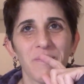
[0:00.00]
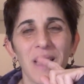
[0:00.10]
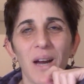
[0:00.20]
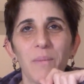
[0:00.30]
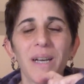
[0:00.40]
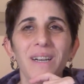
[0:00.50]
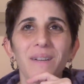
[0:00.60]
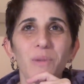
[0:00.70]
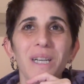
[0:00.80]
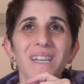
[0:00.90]
how am I going
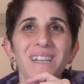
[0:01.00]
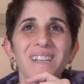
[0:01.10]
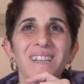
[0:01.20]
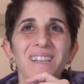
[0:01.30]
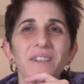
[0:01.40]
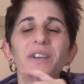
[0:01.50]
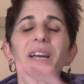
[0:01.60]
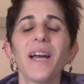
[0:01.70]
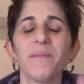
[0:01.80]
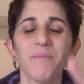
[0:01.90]
to bring it?
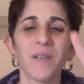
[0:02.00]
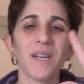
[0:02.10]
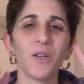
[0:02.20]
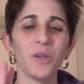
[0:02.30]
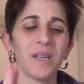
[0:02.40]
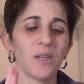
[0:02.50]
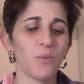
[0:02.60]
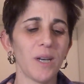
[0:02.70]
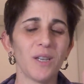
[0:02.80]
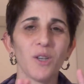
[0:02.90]
Okay, I'm going to do it
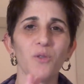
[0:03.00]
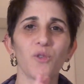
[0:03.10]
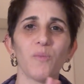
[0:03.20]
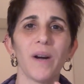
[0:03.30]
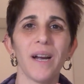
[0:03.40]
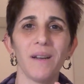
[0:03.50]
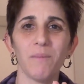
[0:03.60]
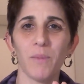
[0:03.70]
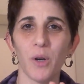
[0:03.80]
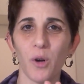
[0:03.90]
this way. So for my
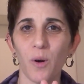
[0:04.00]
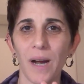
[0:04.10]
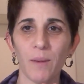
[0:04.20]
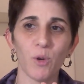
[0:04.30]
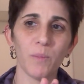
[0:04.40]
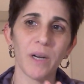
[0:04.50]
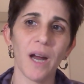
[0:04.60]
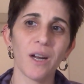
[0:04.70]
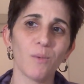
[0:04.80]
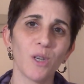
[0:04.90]
mono amory
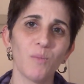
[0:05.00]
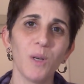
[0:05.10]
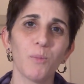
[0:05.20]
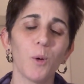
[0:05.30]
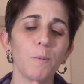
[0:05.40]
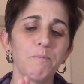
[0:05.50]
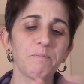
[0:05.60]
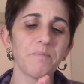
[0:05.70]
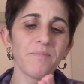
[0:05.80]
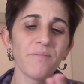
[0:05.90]
monogamous people,
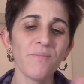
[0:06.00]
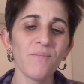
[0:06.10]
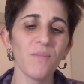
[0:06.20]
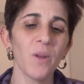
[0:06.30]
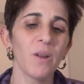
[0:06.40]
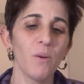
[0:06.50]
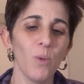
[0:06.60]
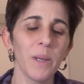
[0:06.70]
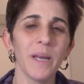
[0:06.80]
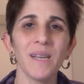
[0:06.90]

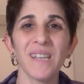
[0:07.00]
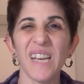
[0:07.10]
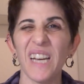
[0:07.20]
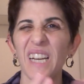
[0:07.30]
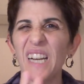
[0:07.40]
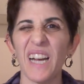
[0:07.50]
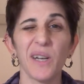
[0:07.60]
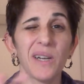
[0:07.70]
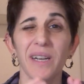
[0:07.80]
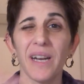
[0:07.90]
when they say I
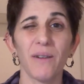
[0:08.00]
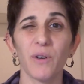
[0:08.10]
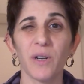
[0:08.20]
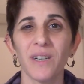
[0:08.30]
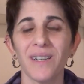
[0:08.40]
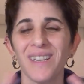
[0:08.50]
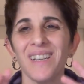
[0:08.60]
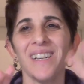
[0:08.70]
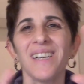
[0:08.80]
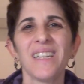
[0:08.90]
could never
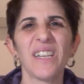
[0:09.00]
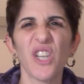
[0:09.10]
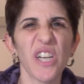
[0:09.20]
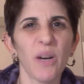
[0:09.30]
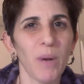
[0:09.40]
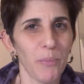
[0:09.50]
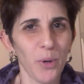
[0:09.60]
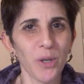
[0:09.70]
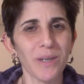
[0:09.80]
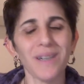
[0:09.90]
share my
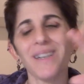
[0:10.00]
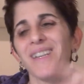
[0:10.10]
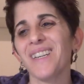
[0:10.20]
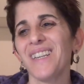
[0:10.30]
person,